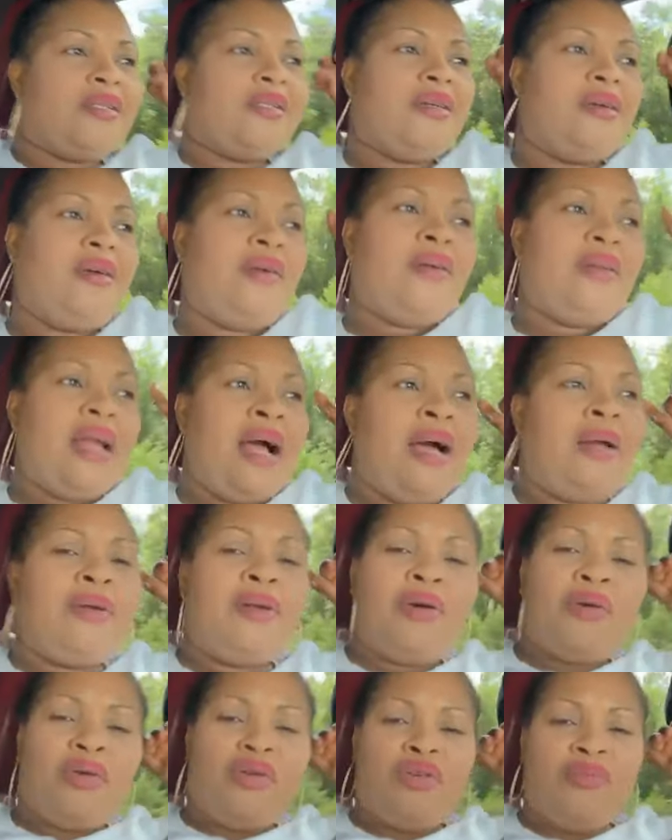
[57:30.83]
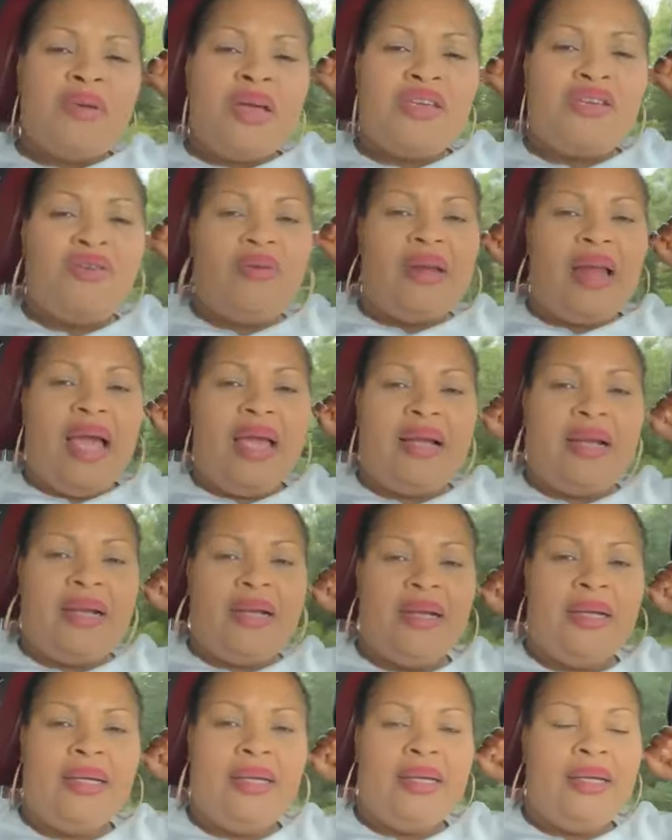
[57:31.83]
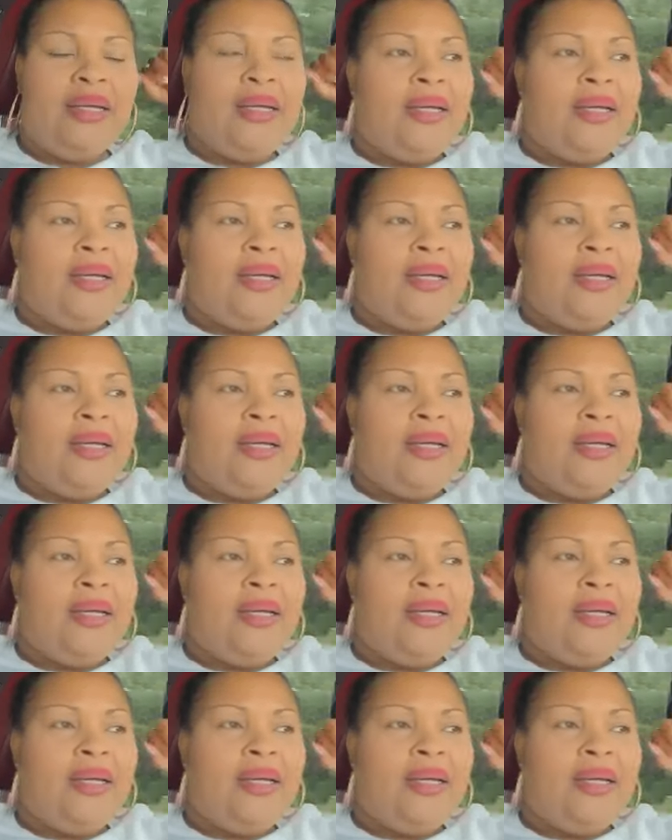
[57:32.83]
So that's not gonna make you like